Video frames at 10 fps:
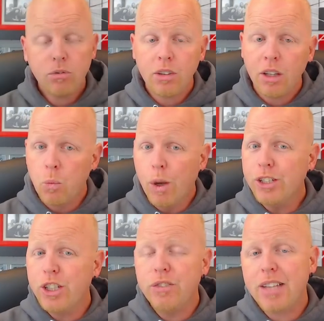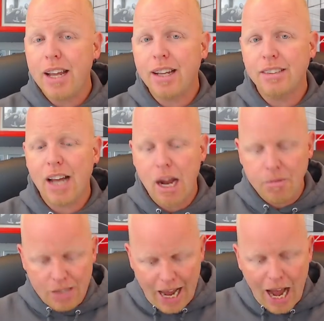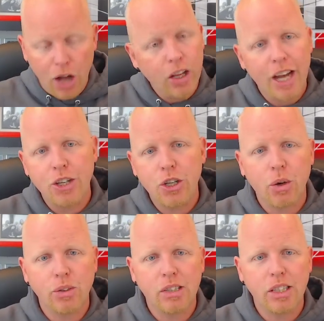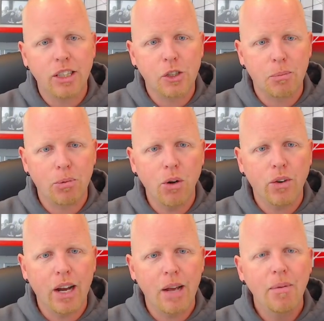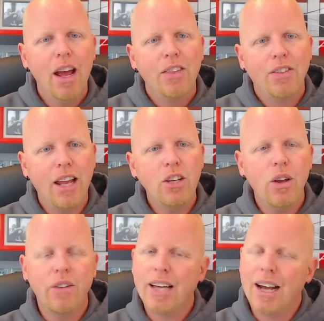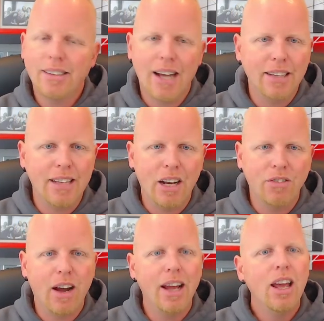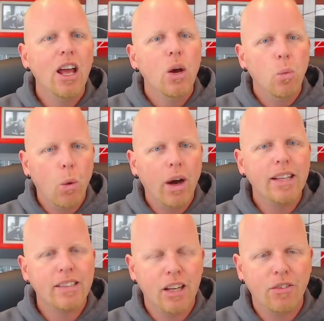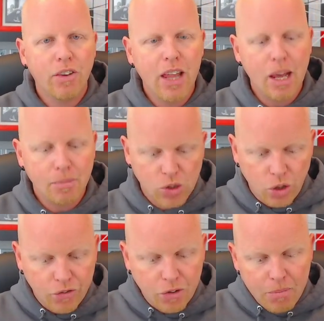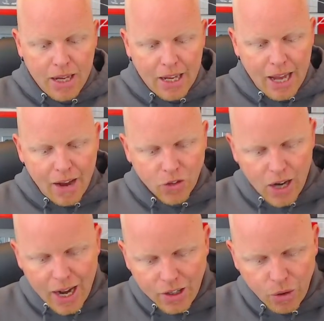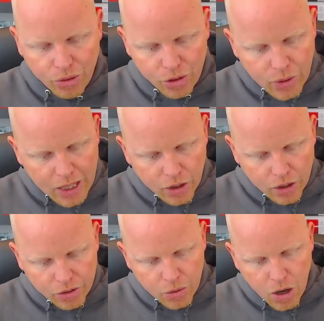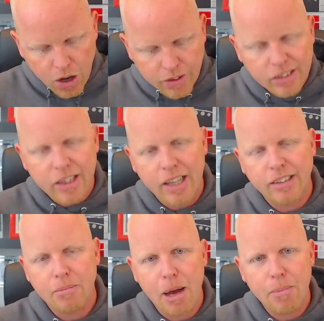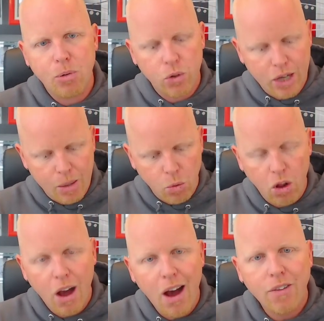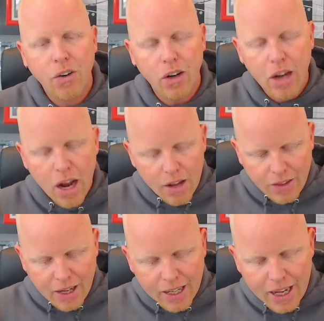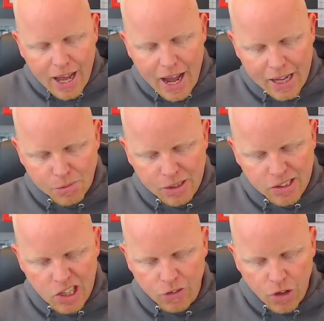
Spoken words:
Once you've taken time to outline your own signature program, then you have got to identify what is in for them. So for me, after I go through and I look through all these things that my program will offer, then I got to ask myself,